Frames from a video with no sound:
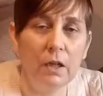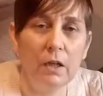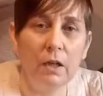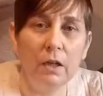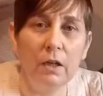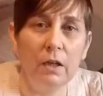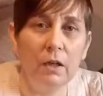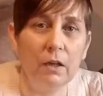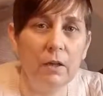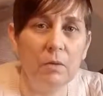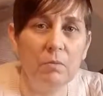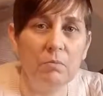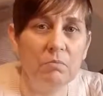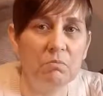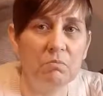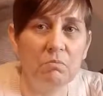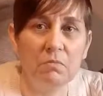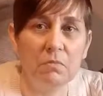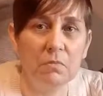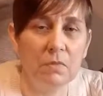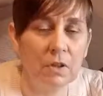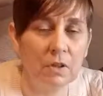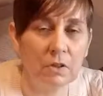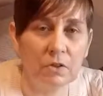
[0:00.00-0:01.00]

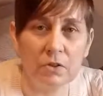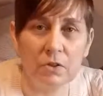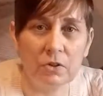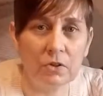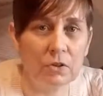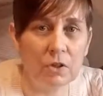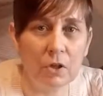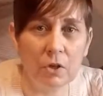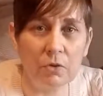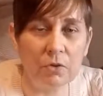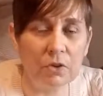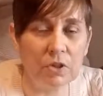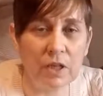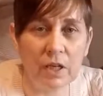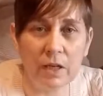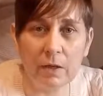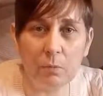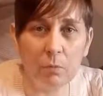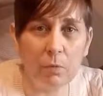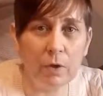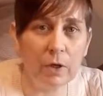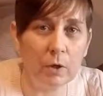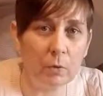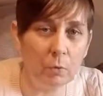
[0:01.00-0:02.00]
There's no
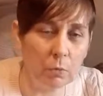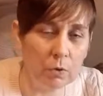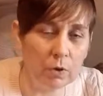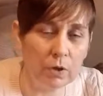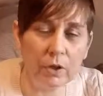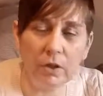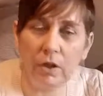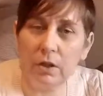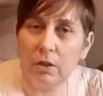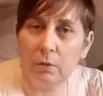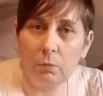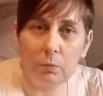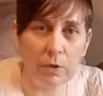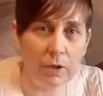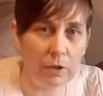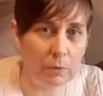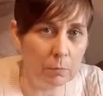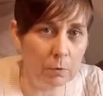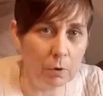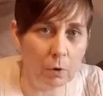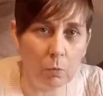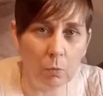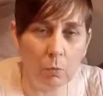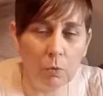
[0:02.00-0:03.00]
saying when I'm working and when
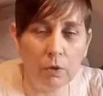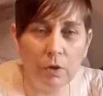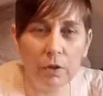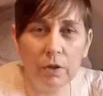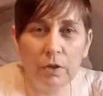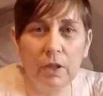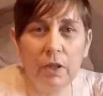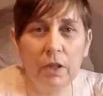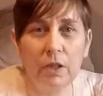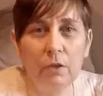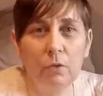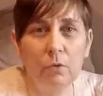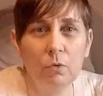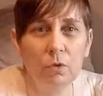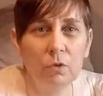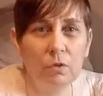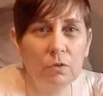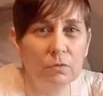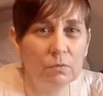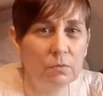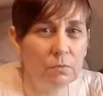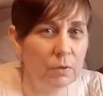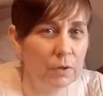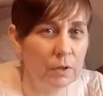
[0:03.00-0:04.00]
I'm not working,
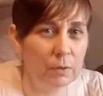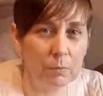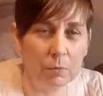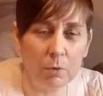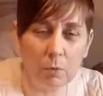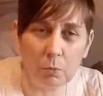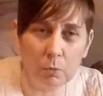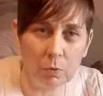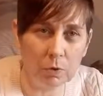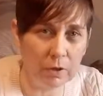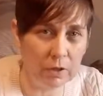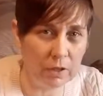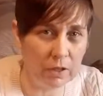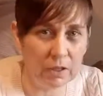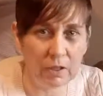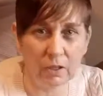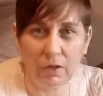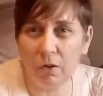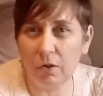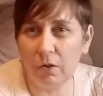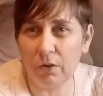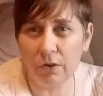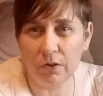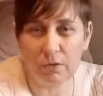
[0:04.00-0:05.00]
or when I'm not
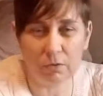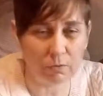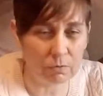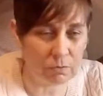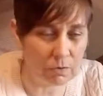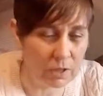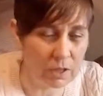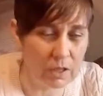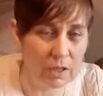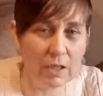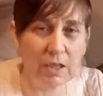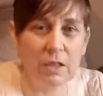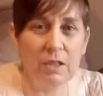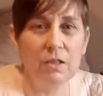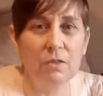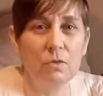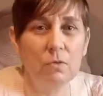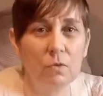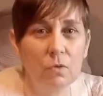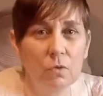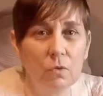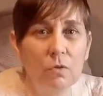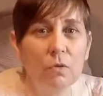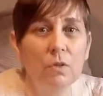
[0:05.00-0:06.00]
working nights or
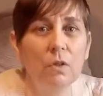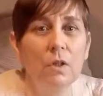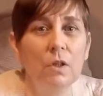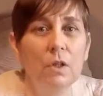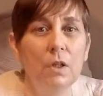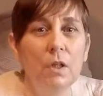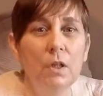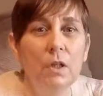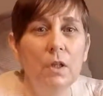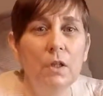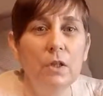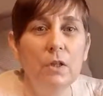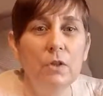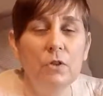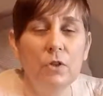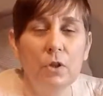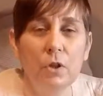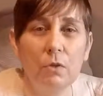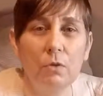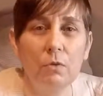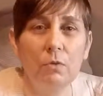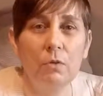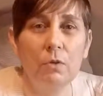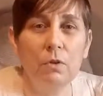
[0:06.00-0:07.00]
days, or
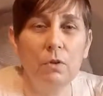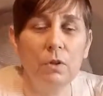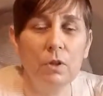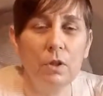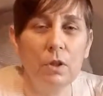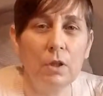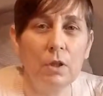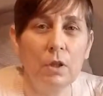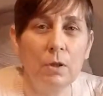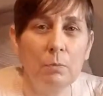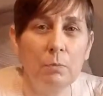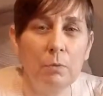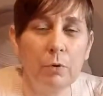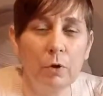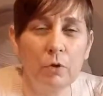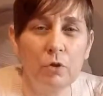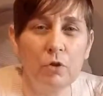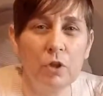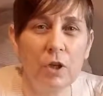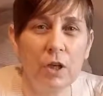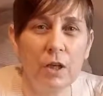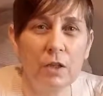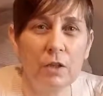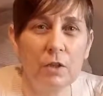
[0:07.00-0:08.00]
so the
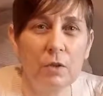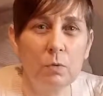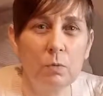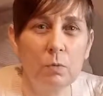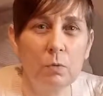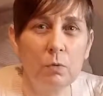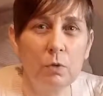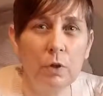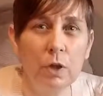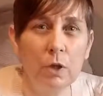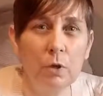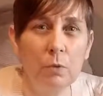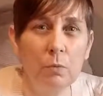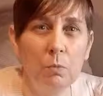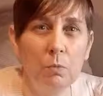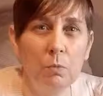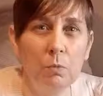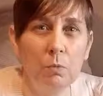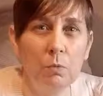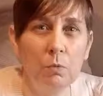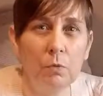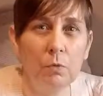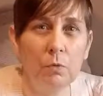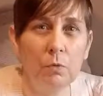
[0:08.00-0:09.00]
projects will go.